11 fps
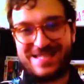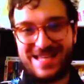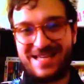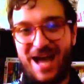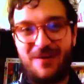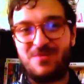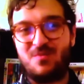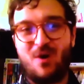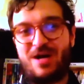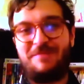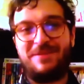Like, I would
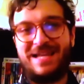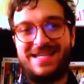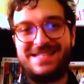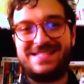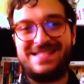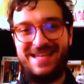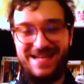want a place